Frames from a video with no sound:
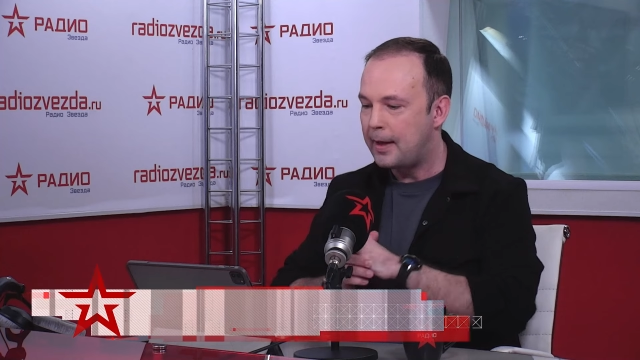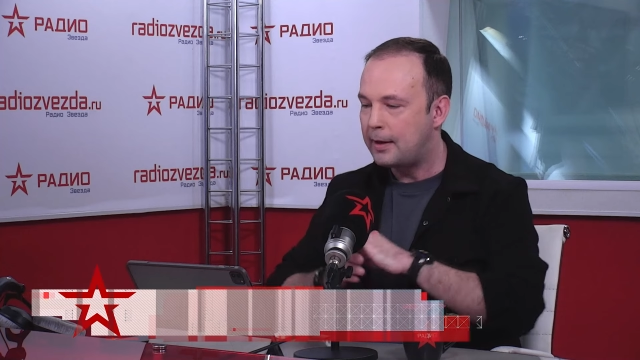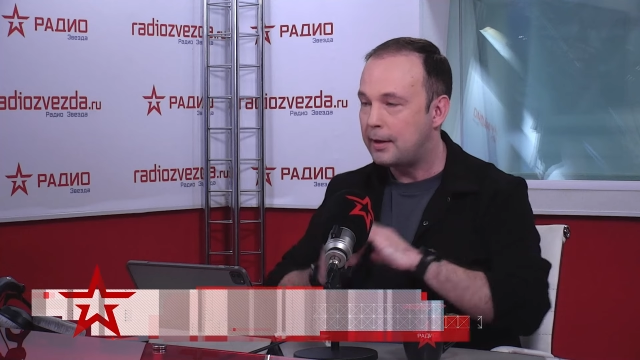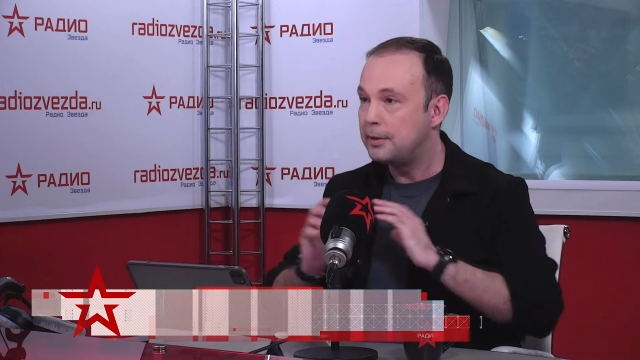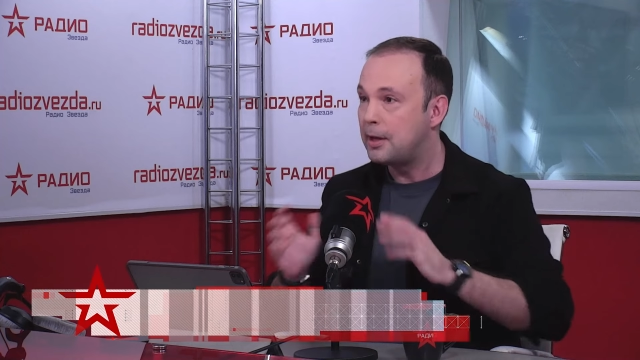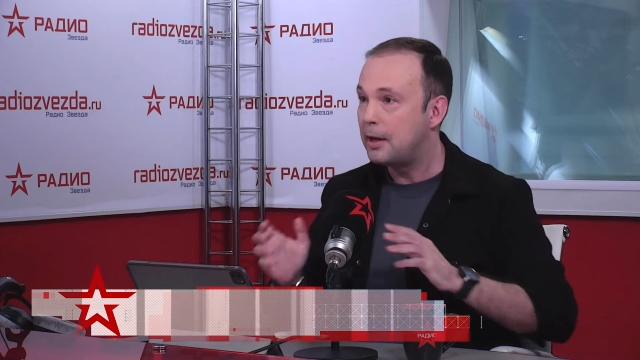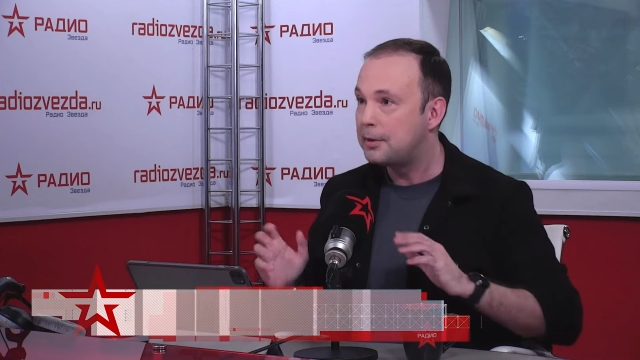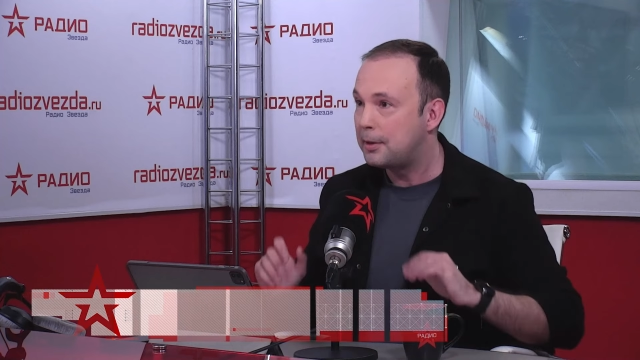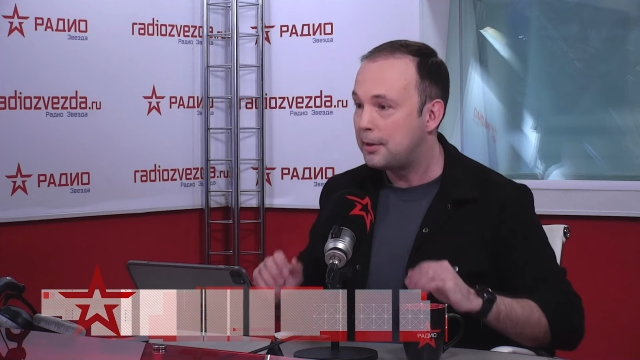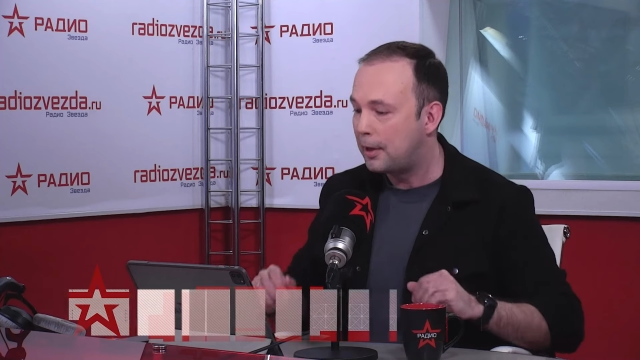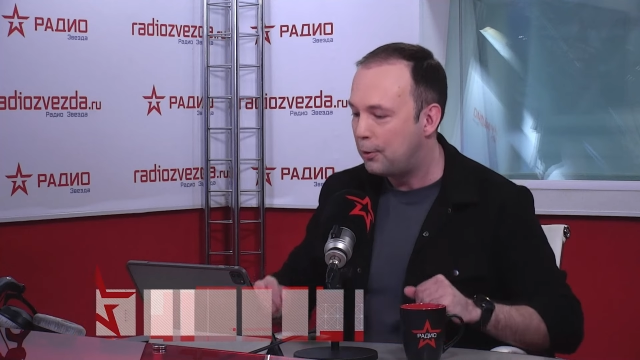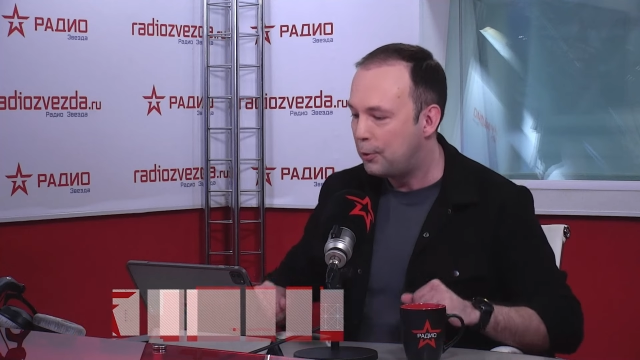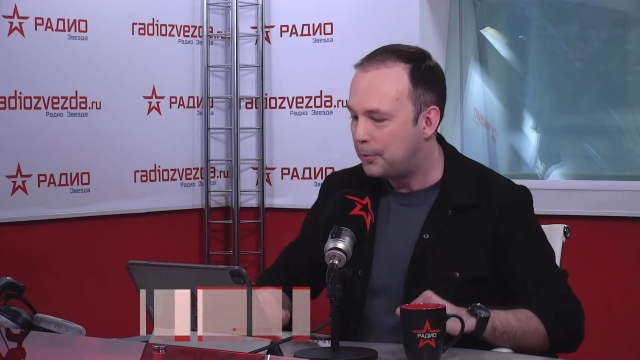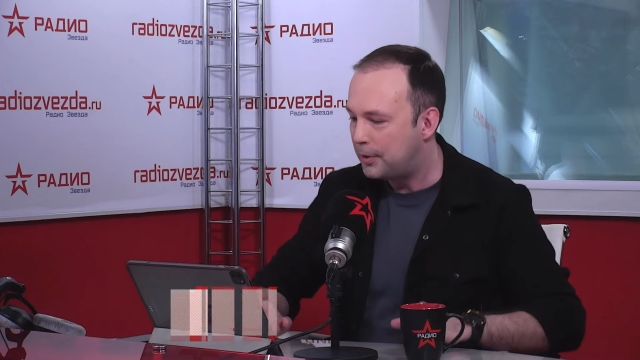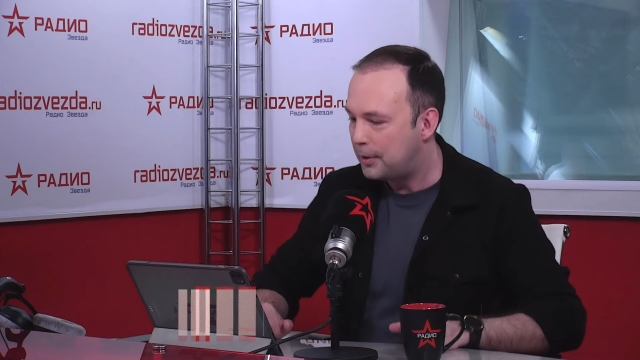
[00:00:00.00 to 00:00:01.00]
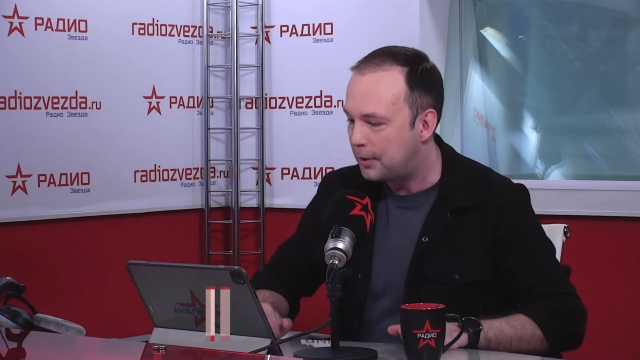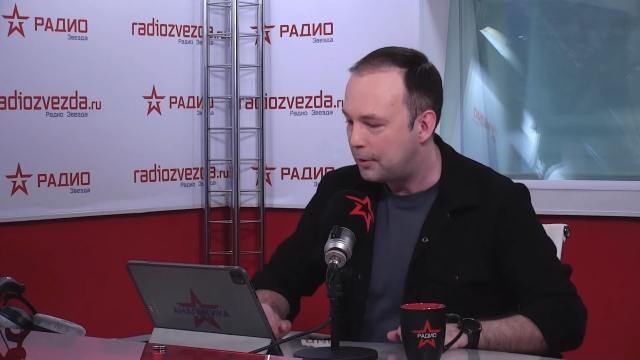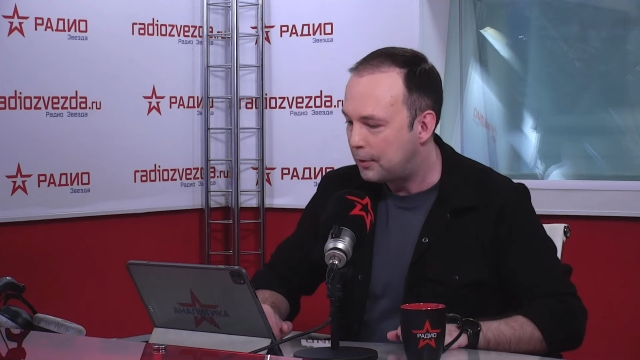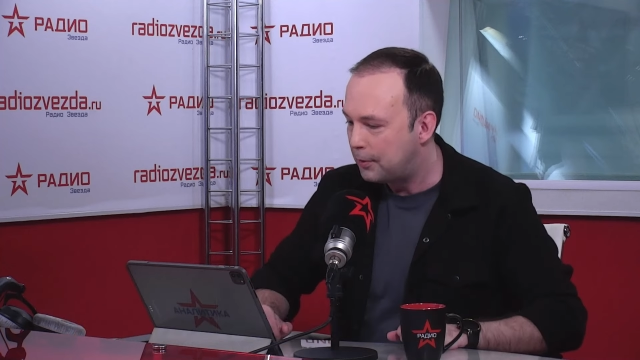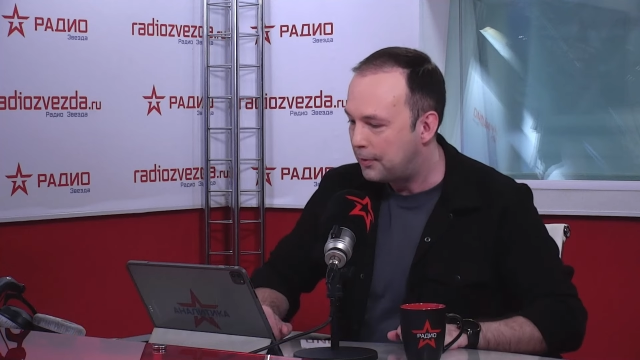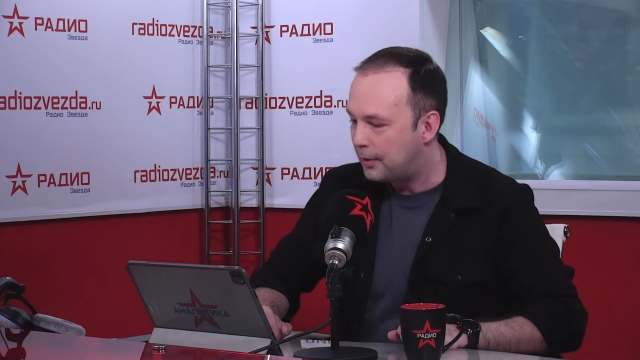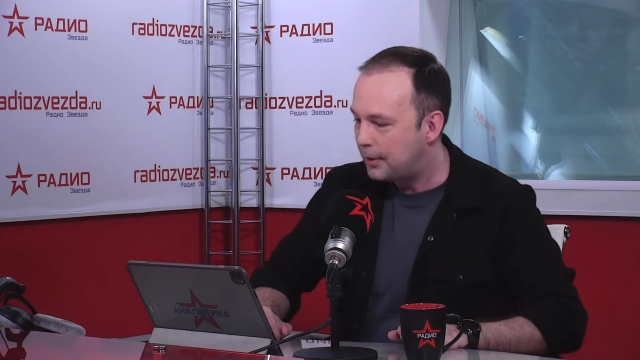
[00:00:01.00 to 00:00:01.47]
conductor, alumni
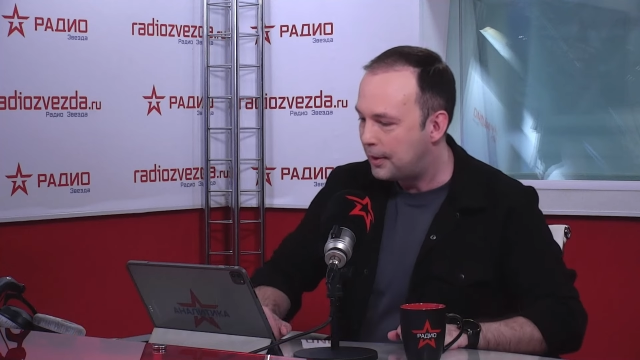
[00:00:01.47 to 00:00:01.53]
of the